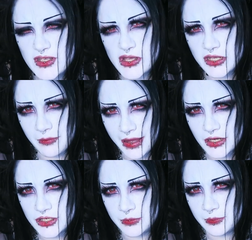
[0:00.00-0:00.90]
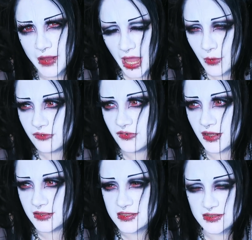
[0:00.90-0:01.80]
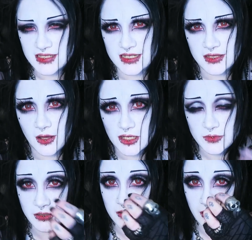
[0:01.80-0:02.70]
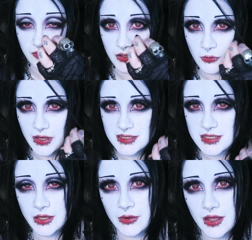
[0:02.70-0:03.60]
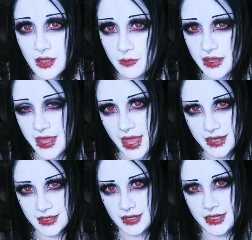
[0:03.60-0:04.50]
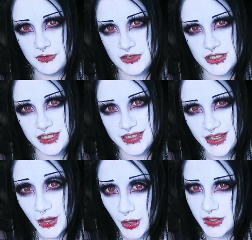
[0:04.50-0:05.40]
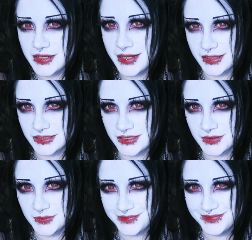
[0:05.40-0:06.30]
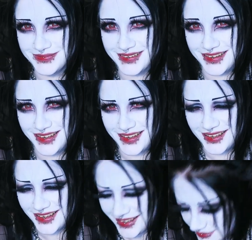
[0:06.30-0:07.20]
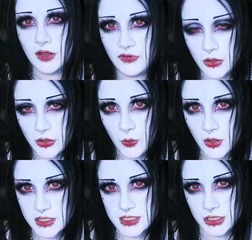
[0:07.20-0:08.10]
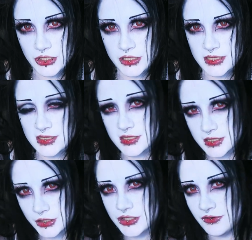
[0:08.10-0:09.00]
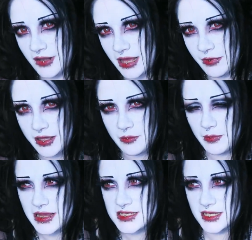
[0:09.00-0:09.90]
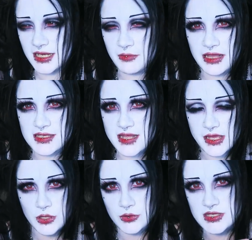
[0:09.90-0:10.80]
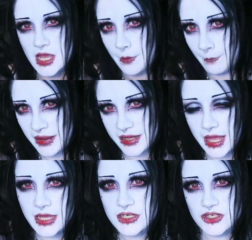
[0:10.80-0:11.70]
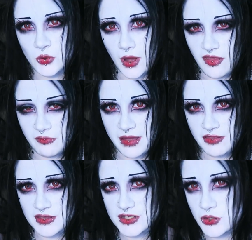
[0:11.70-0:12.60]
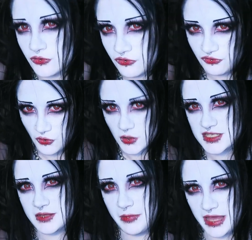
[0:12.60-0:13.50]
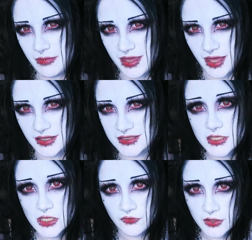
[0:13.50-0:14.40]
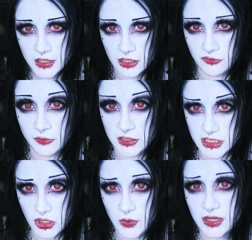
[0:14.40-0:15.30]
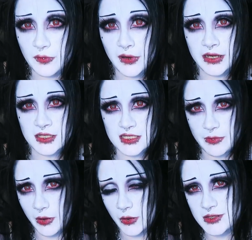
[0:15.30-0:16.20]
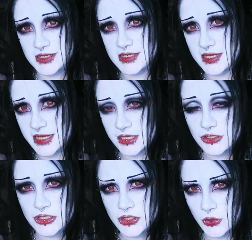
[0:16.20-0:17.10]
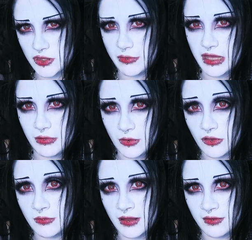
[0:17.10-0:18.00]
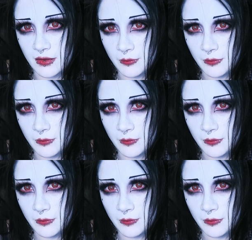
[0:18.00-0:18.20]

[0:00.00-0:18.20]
So you can imagine how it felt sitting in the hospital a few weeks ago being handed literature on induction. If you don't know what induction is, induction of labor, it basically means they use medication or other methods to force the baby out. It's often done if continuing the pregnancy poses a danger to the baby or the mother.